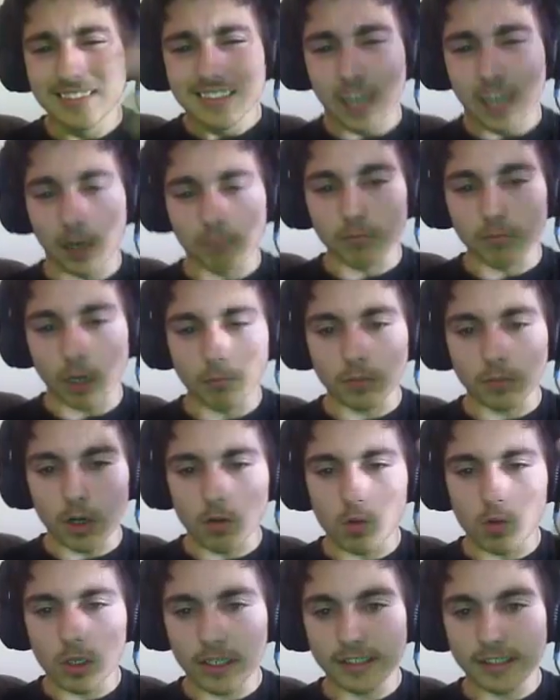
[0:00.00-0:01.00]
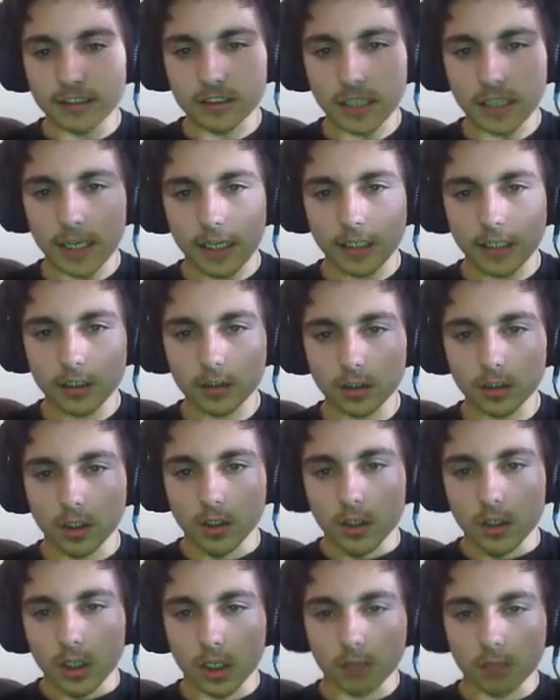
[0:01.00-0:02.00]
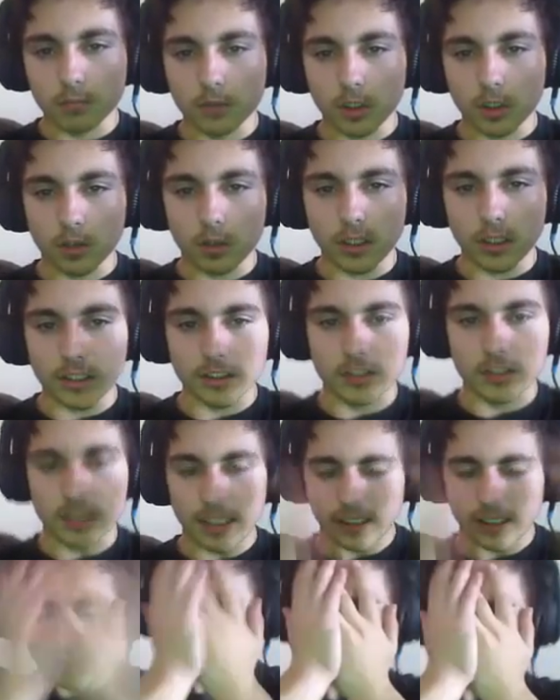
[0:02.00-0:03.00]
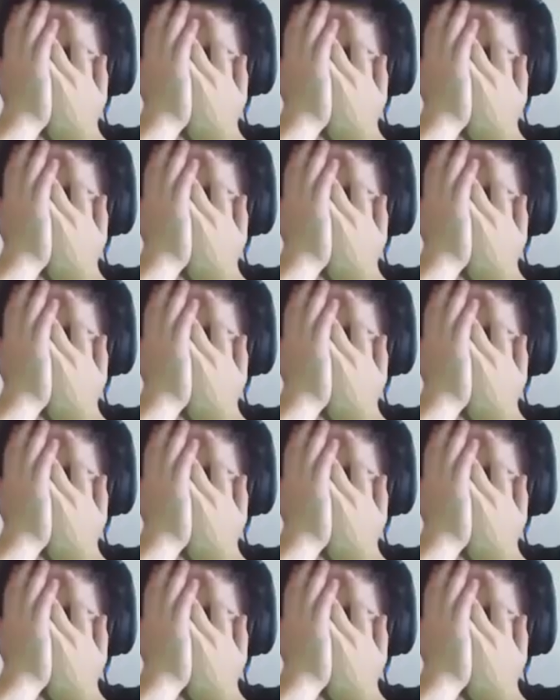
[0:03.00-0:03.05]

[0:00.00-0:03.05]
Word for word: I'm, I'm going insane. I'm going insane.